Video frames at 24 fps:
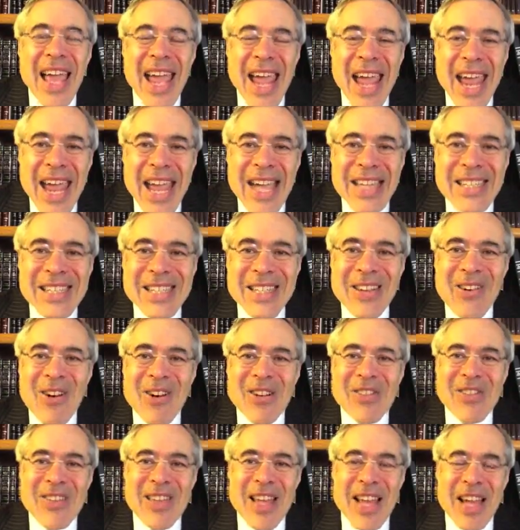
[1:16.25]
Ask
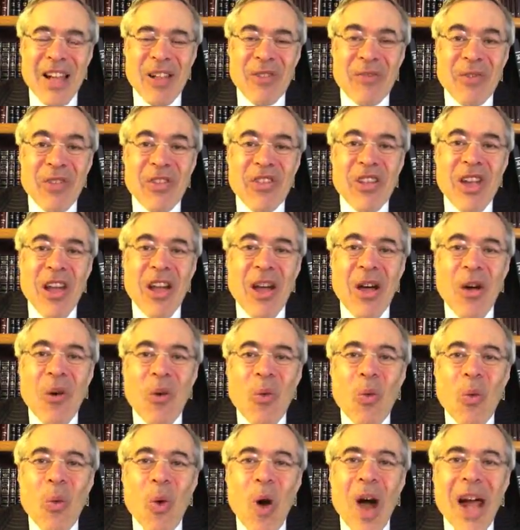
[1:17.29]
ourselves,
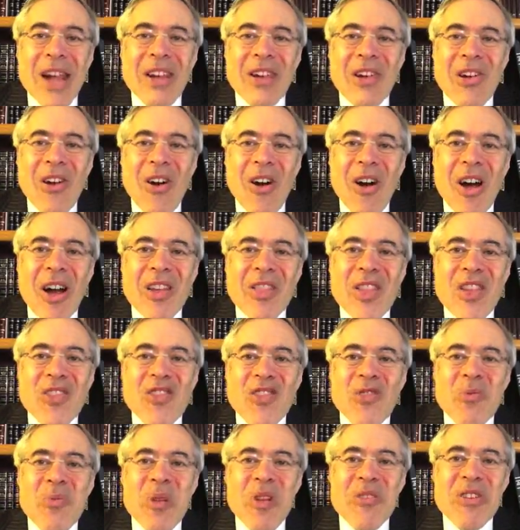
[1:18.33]
what are the
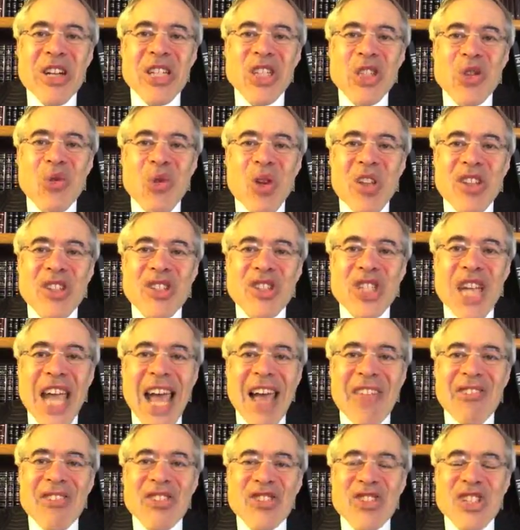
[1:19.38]
spiritual
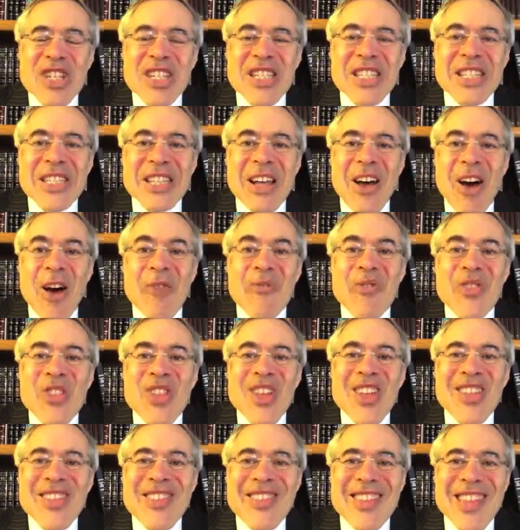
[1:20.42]
challenges of
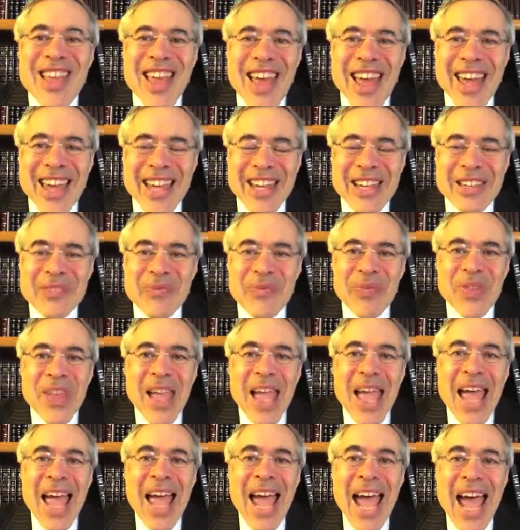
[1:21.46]
today?
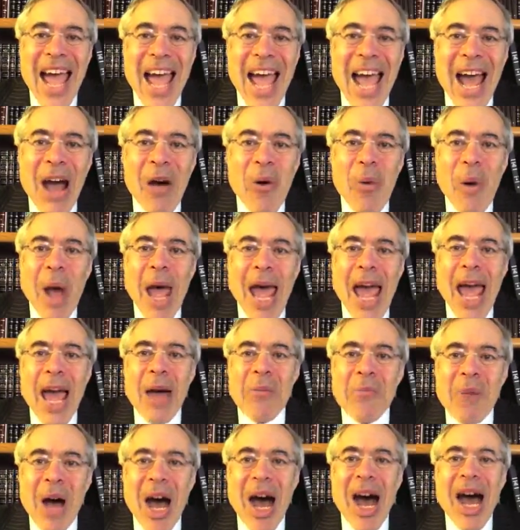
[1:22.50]
How
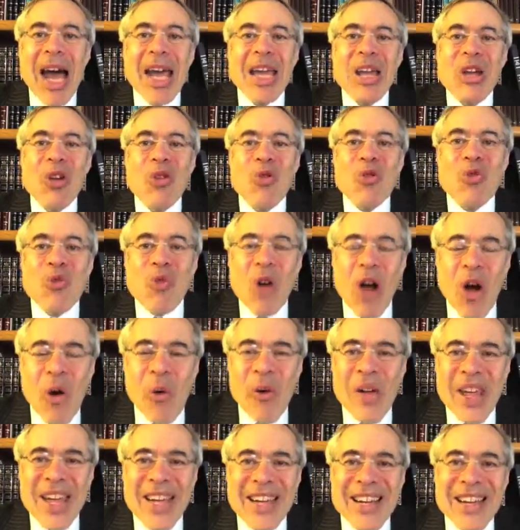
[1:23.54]
am I
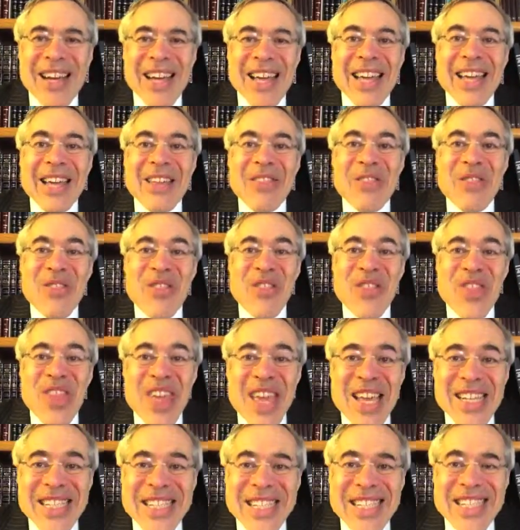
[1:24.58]
growing
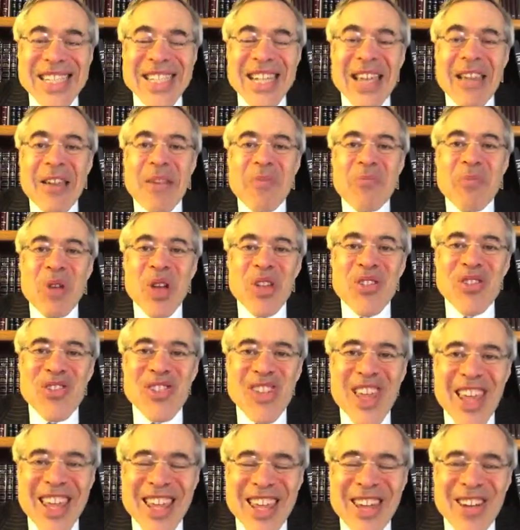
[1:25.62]
this
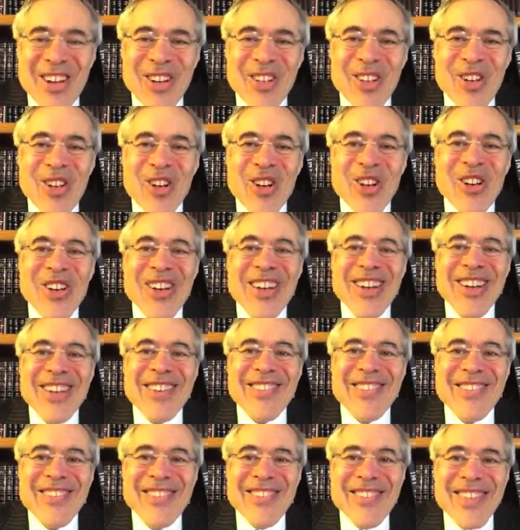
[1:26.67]
particular
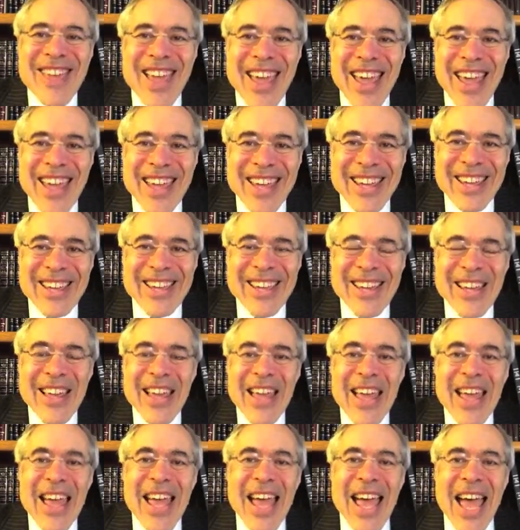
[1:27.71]
day?
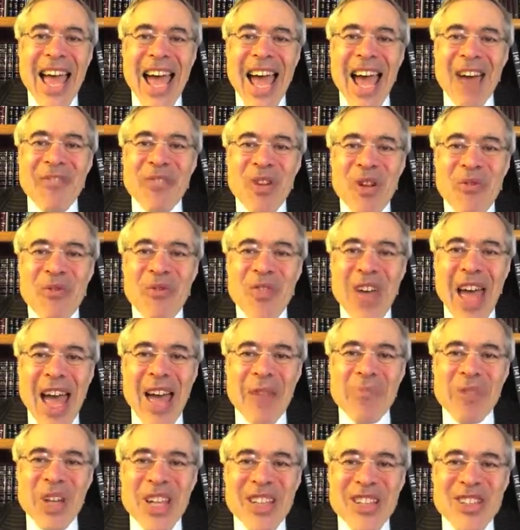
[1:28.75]
Have a
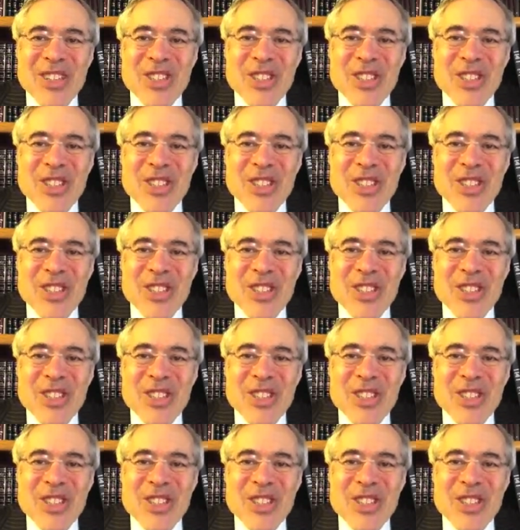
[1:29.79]
fabulous